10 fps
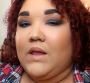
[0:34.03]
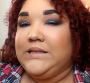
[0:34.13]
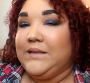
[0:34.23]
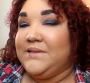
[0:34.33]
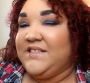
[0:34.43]

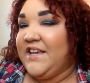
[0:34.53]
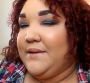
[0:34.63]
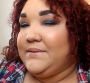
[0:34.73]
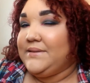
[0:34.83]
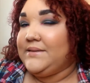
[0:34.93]
Some
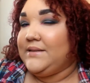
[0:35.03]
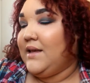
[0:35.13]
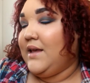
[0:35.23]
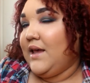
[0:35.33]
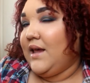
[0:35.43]
tips
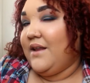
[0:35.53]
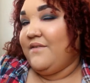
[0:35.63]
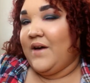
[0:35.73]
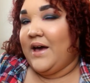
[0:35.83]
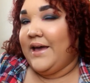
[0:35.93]
and
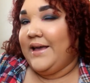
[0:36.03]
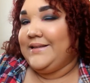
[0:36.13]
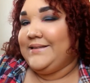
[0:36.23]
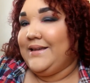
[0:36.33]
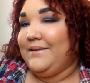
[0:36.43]

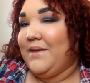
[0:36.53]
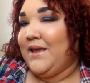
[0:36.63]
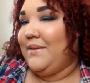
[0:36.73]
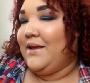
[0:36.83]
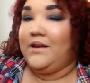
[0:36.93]
advice and
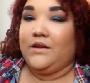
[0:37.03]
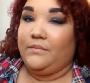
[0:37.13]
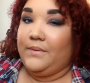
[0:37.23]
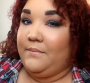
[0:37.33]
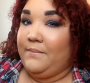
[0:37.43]
maybe a
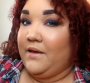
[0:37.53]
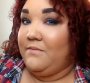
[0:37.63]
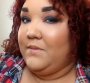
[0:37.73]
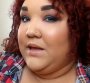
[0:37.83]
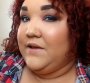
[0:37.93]
little bit of
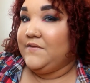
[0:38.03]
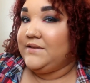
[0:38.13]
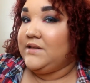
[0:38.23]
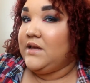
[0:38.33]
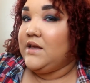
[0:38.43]
pet
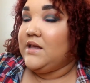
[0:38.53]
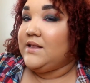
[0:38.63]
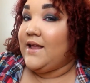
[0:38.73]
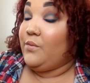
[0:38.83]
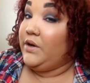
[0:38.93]
peeves
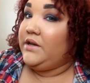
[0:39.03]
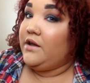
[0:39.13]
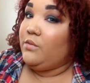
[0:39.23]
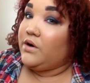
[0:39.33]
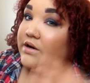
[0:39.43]
that
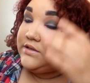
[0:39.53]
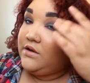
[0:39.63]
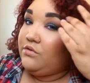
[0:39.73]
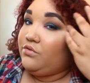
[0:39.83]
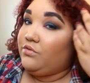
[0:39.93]
retail workers
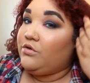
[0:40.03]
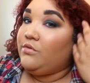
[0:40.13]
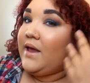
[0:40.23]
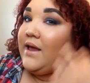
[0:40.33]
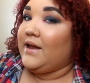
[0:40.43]
go
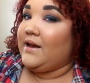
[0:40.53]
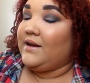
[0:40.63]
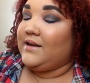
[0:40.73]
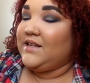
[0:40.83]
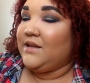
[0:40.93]
through, and
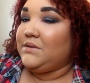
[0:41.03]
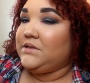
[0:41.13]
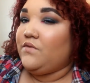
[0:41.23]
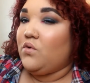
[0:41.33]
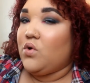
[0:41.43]

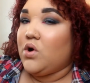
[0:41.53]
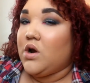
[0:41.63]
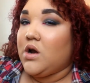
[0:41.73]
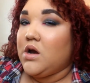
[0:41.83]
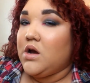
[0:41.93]
tips
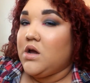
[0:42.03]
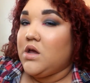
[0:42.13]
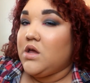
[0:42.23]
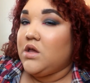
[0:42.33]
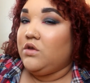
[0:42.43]
for
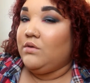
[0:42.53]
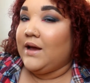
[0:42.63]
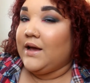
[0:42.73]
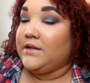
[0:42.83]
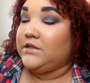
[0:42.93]
you
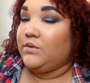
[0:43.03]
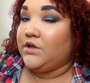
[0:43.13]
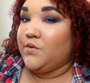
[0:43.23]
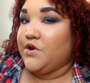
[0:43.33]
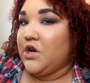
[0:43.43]
guys who are
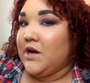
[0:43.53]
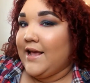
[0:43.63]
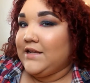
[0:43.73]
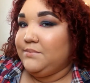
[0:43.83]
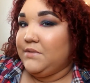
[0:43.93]
doing your
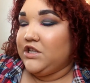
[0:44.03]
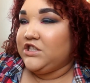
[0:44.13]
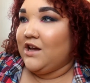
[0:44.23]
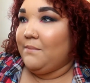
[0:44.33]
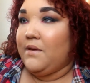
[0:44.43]
last minute
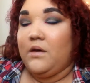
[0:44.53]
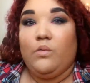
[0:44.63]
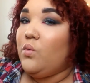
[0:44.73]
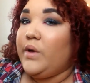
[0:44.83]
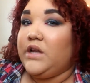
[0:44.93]
shopping,
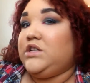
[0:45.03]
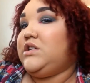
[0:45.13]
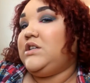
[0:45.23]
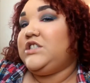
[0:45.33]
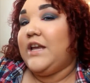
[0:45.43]

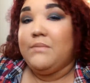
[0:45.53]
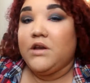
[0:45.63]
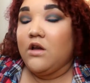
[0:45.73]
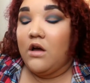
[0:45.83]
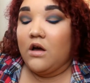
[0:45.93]
which shame
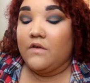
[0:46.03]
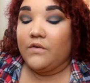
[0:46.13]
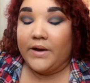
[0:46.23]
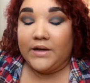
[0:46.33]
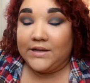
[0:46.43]
on y'all for
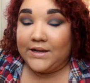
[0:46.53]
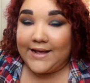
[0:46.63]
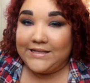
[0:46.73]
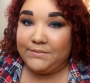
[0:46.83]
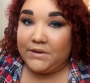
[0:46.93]
waiting to the
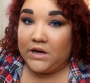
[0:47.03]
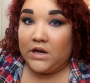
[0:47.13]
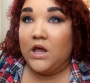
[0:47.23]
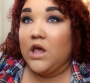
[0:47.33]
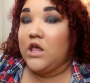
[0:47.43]
last
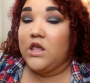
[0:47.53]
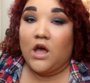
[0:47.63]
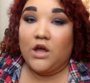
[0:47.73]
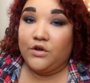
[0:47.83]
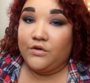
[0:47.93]
minute.
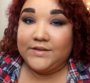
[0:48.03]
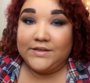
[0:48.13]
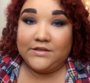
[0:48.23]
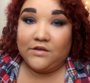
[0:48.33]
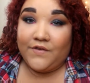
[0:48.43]
Y'all knew
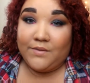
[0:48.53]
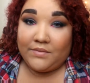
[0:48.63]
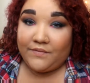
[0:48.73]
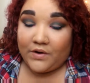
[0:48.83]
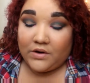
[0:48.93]
since November
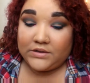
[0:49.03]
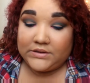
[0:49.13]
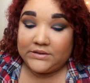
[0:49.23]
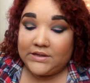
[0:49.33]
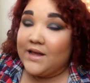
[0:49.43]

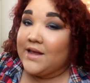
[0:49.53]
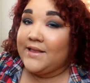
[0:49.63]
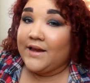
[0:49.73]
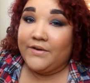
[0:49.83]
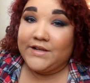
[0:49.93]
1st
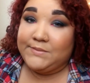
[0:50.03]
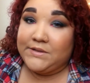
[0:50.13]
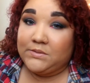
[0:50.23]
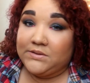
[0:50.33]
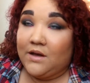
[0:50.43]
that
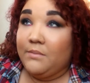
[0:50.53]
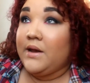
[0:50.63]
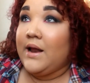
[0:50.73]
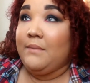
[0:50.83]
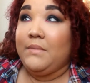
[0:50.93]
Christmas was
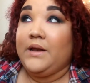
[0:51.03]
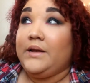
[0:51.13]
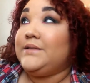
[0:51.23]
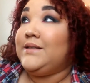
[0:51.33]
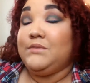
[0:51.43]
coming. I
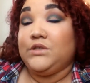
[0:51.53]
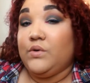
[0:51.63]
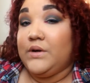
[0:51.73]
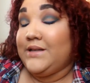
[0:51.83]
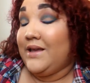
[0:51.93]
mean, some
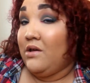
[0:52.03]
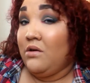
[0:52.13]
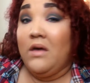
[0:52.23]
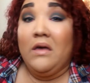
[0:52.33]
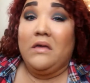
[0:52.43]
stores,
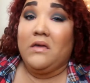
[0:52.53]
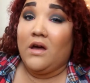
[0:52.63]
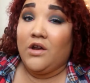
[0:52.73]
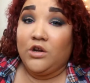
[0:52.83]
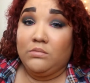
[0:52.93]
hell,
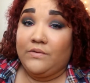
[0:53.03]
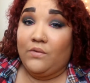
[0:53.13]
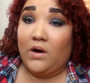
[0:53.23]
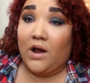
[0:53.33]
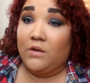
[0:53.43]
y'all knew
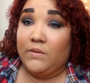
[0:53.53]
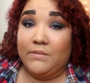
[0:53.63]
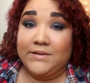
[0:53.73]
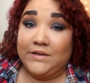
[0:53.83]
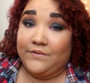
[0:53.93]
before Halloween
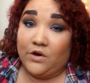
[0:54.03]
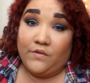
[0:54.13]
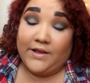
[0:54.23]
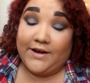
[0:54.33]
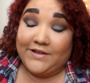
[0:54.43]
was even
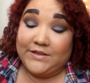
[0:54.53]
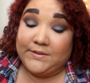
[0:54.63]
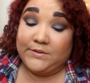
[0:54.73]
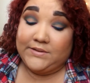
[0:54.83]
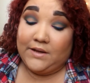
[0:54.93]
over that
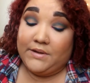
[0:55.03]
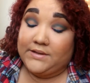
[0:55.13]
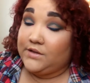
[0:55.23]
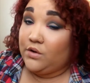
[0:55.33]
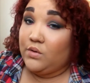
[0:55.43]
Christmas was coming,
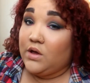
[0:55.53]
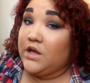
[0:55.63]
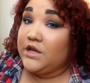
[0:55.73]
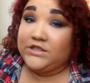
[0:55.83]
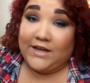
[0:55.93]
so
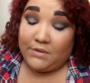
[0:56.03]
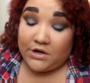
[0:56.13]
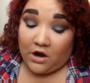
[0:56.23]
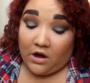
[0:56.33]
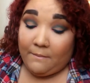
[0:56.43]
shame on
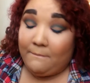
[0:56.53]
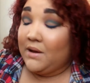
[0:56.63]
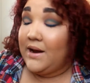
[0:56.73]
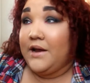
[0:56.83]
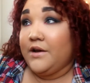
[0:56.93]
y'all.
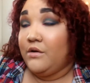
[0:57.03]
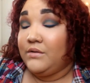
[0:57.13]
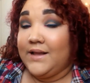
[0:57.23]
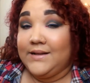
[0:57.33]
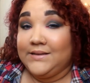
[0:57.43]
But I know
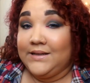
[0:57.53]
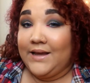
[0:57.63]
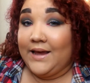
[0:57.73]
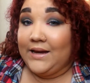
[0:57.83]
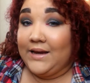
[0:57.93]
things get
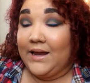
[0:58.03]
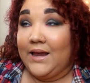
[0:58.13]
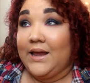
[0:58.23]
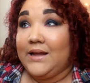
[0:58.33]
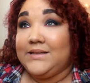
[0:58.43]
hectic
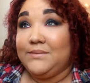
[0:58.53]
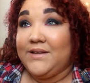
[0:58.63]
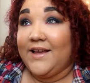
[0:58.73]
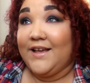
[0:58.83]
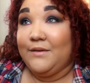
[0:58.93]
and
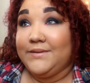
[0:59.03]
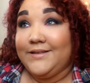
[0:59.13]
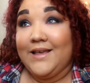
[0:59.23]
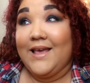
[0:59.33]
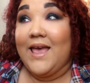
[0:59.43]
sometimes
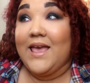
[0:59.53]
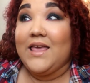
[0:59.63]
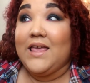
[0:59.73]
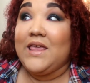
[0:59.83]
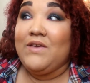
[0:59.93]

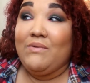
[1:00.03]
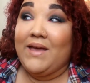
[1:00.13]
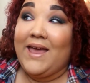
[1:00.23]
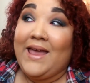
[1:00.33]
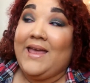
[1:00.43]
you
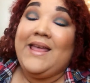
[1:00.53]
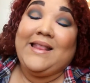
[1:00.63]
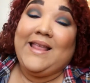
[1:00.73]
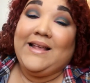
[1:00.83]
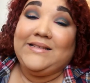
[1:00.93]
can't
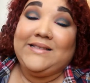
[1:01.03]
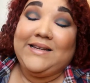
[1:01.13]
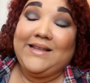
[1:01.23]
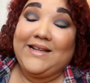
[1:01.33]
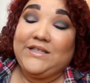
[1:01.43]
get things
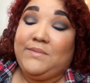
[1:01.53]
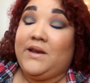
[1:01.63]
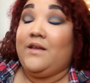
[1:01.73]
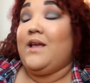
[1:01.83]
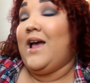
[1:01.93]
until the last
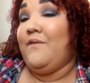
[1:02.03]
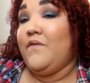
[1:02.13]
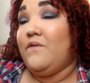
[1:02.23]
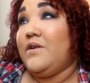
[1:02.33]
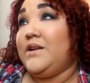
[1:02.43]
minute. I,
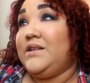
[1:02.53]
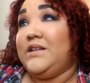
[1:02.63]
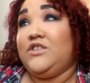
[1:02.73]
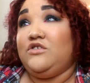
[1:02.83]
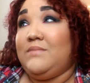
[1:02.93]
for one,
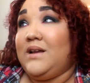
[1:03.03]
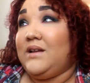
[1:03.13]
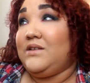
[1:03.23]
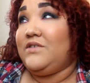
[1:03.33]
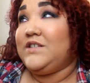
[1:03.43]
didn't do
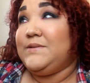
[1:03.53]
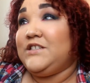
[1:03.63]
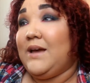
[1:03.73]
my Christmas